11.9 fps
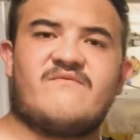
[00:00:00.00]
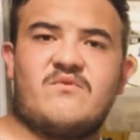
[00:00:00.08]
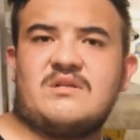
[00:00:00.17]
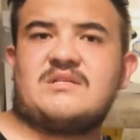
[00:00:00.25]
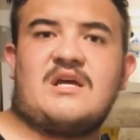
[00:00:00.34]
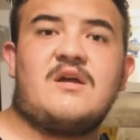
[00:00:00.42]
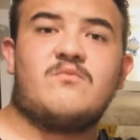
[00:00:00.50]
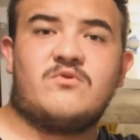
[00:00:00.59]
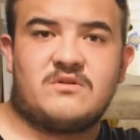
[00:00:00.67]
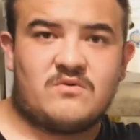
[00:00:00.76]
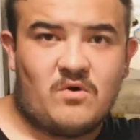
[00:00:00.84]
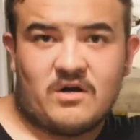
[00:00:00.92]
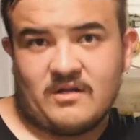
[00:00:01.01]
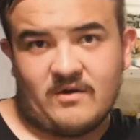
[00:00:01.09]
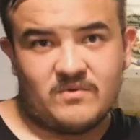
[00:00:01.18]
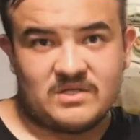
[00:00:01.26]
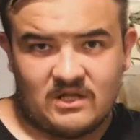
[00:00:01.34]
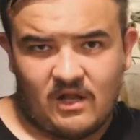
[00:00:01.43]
one time where the water line
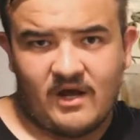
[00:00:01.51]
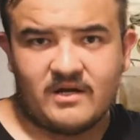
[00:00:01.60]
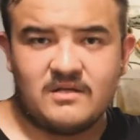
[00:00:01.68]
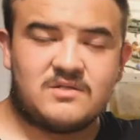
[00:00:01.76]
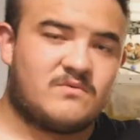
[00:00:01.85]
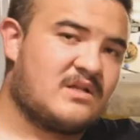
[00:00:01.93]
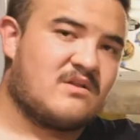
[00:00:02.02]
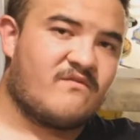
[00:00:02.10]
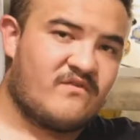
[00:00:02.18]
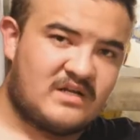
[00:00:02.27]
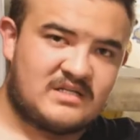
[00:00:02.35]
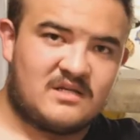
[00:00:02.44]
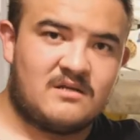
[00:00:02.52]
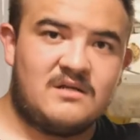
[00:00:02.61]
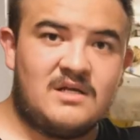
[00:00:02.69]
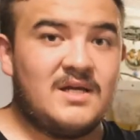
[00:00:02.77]
was clogged, so we had to fix it.